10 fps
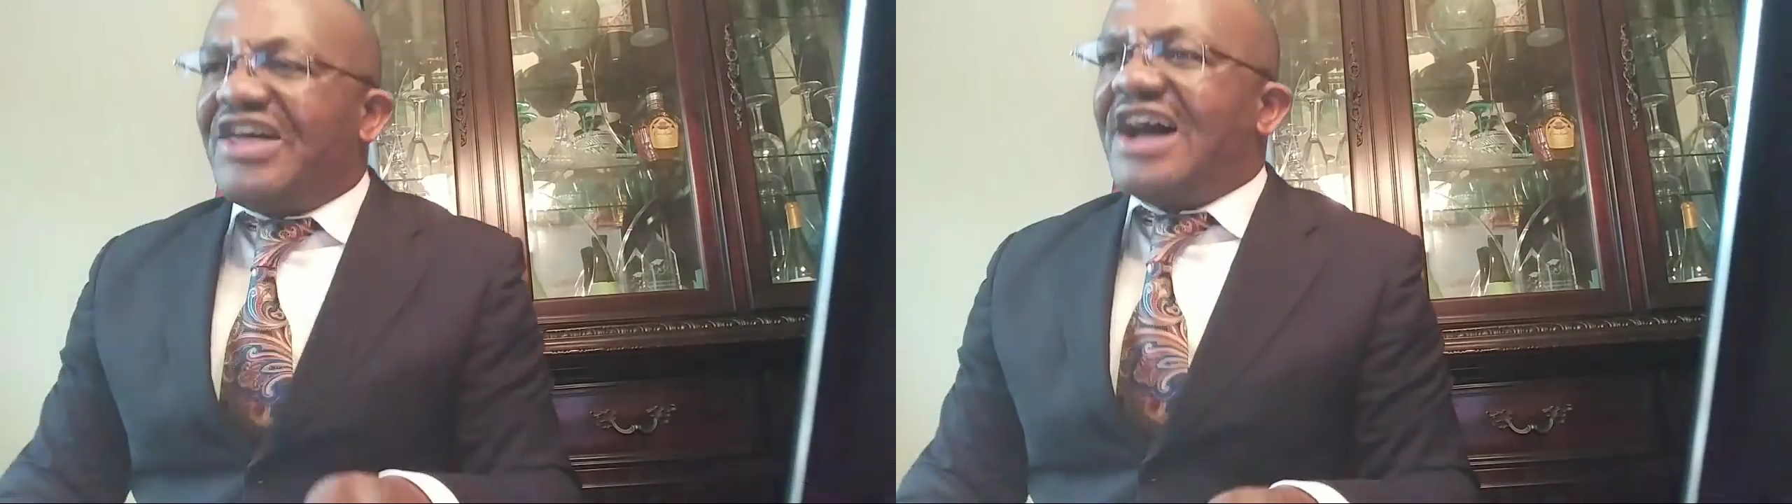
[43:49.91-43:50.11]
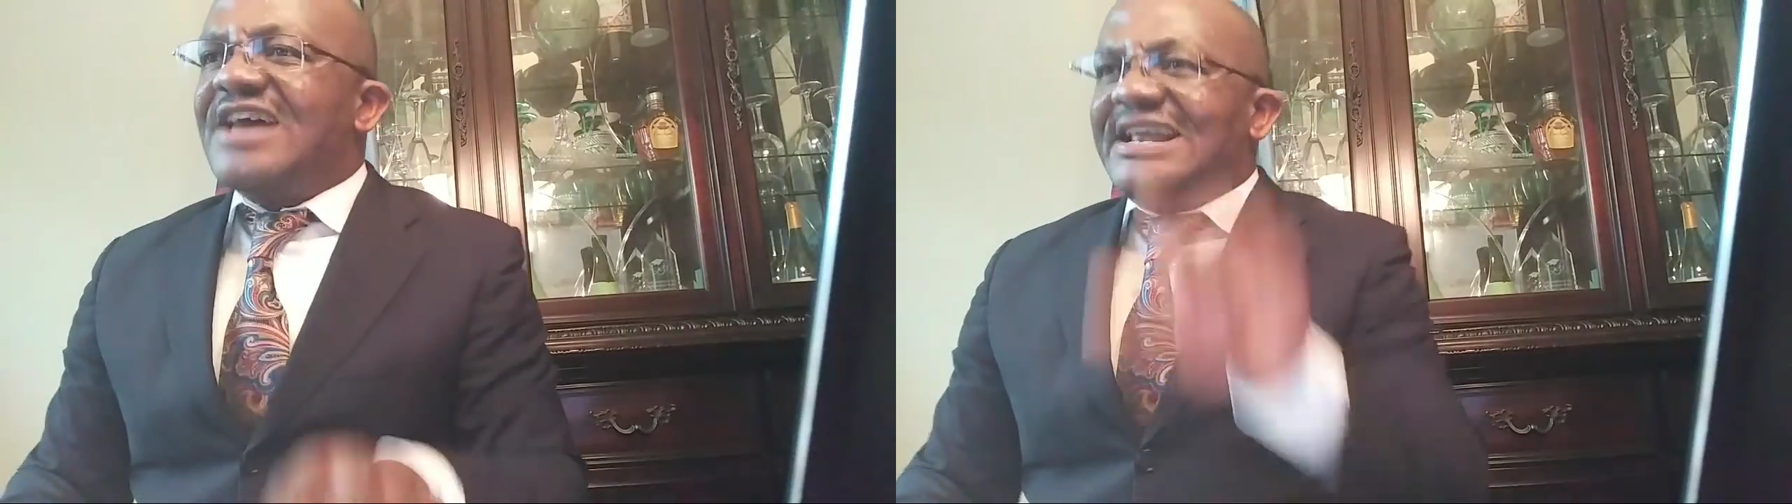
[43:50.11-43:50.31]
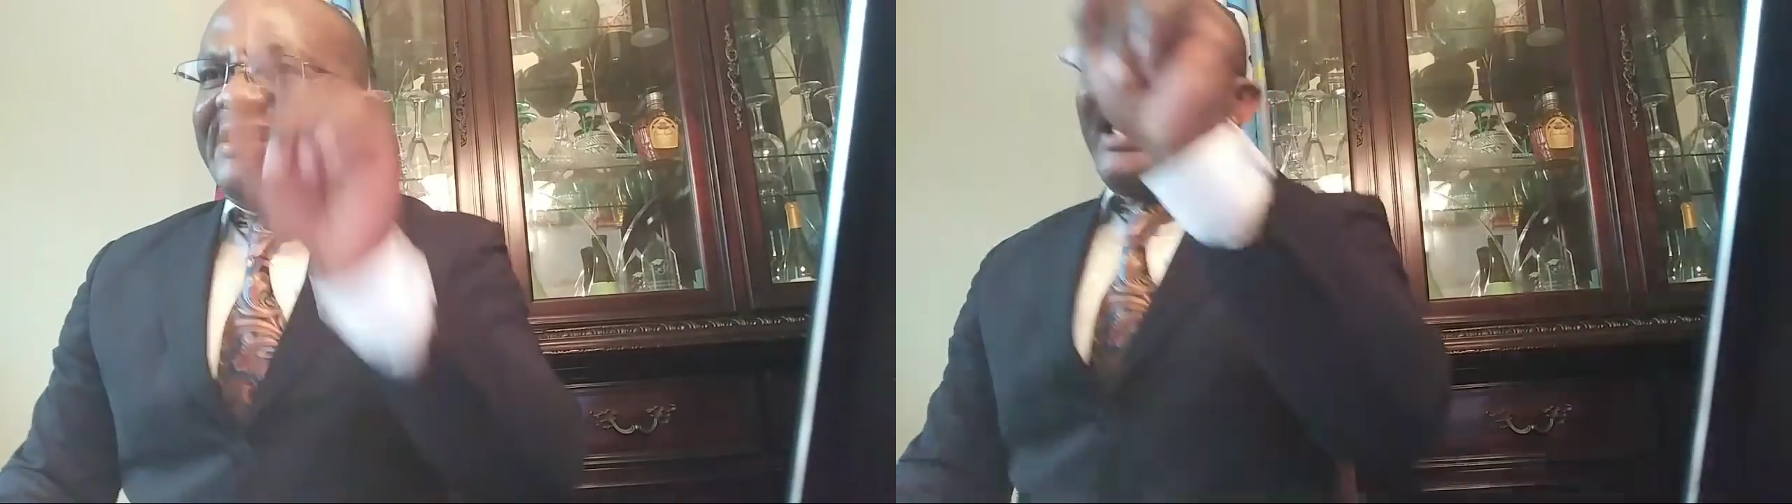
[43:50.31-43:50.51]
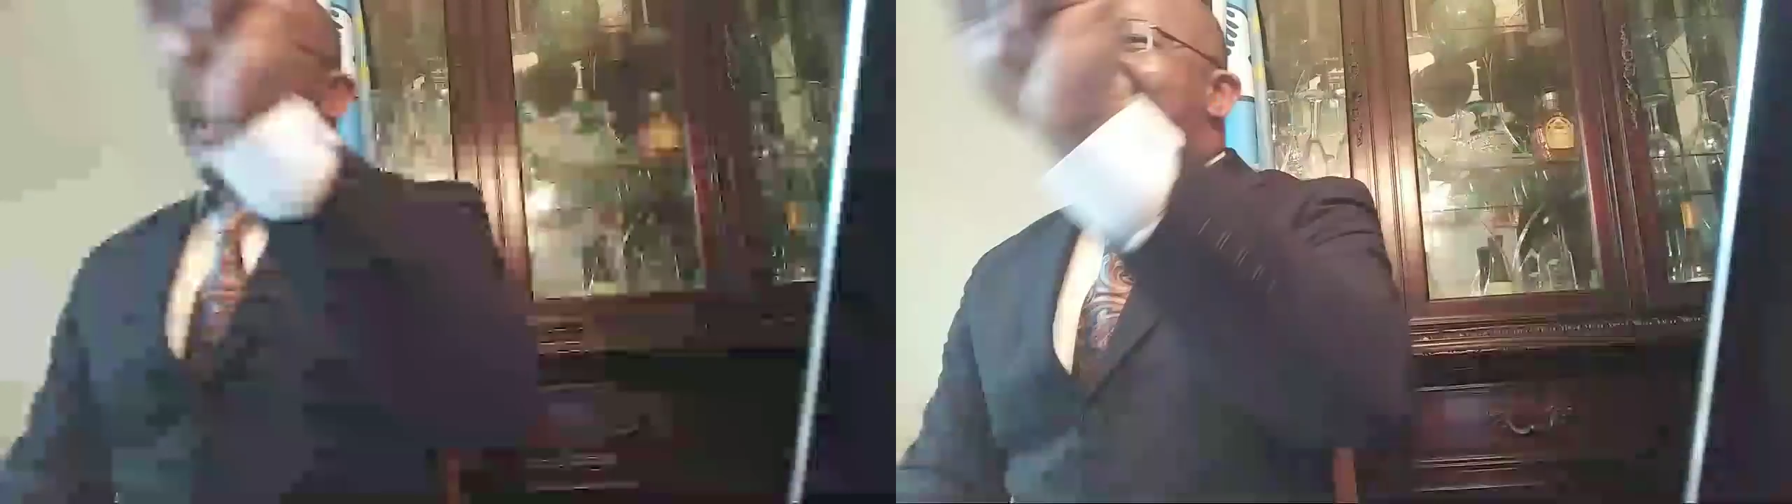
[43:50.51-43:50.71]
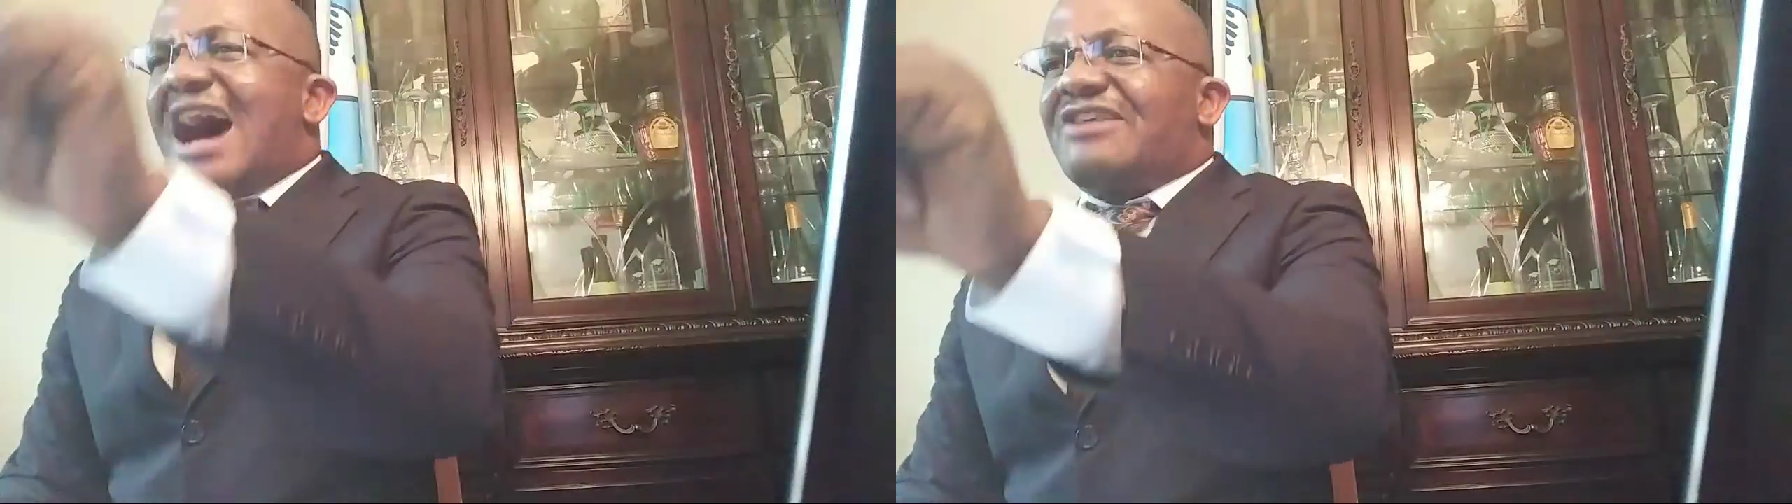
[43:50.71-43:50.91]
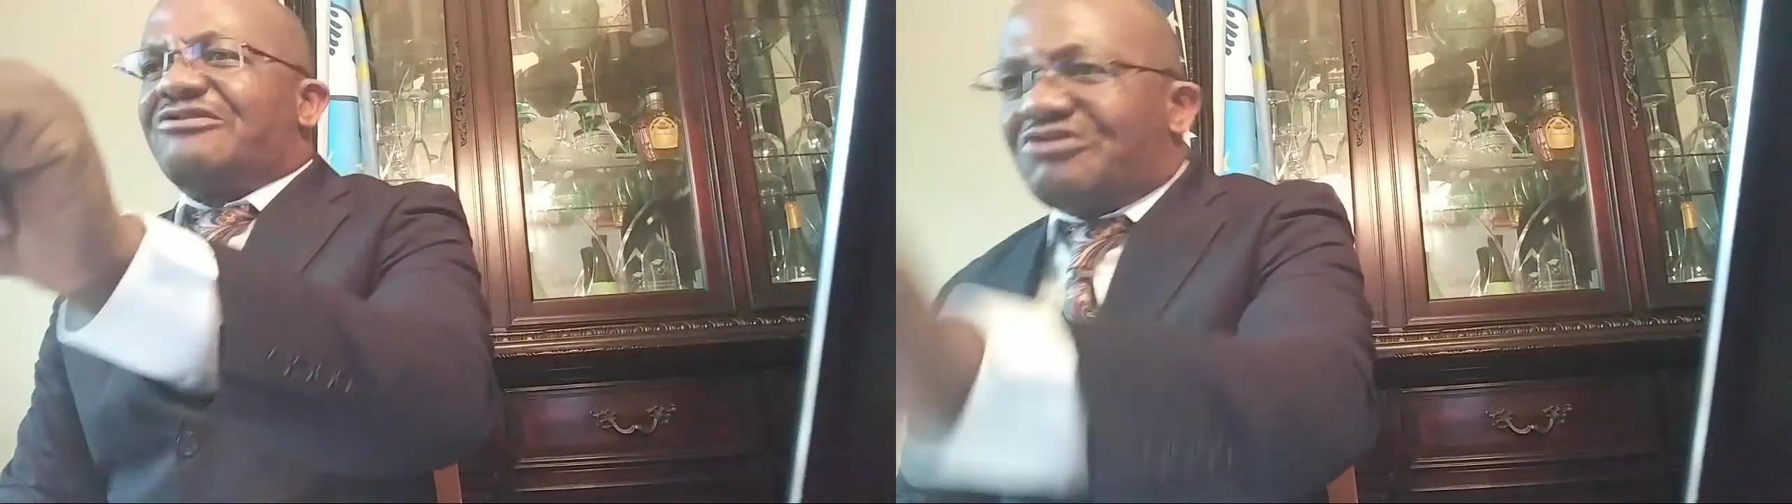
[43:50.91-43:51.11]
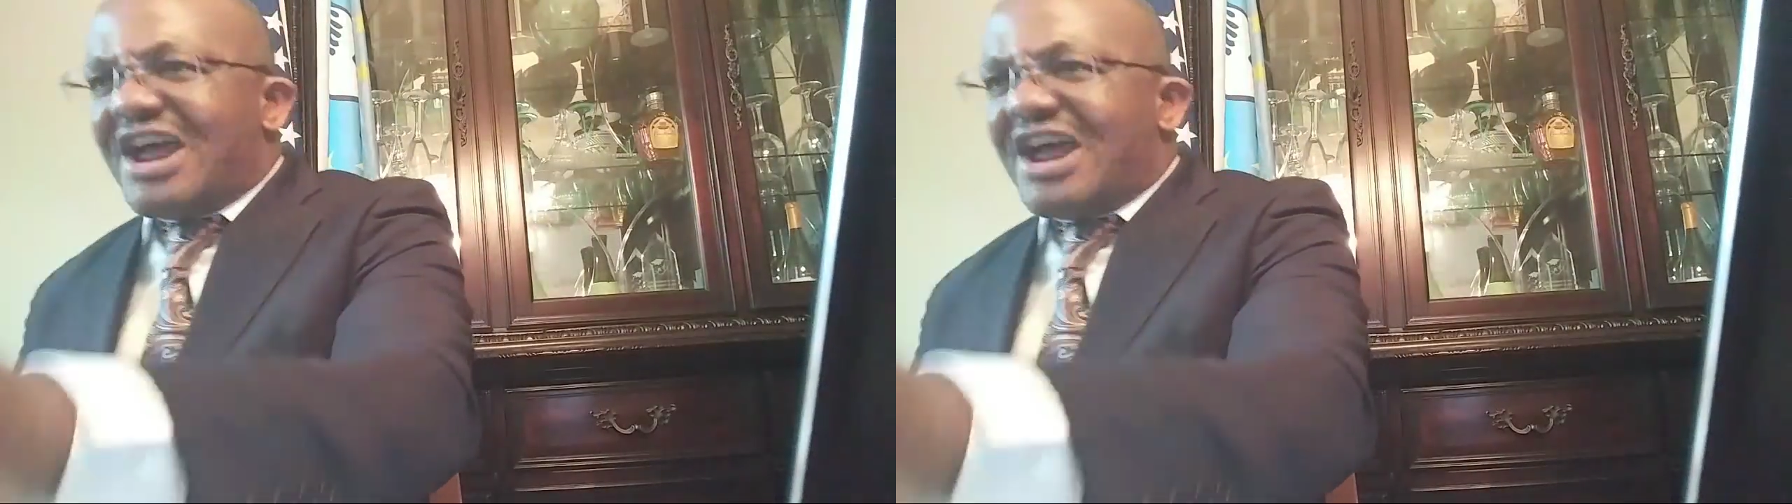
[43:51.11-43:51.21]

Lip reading: that they are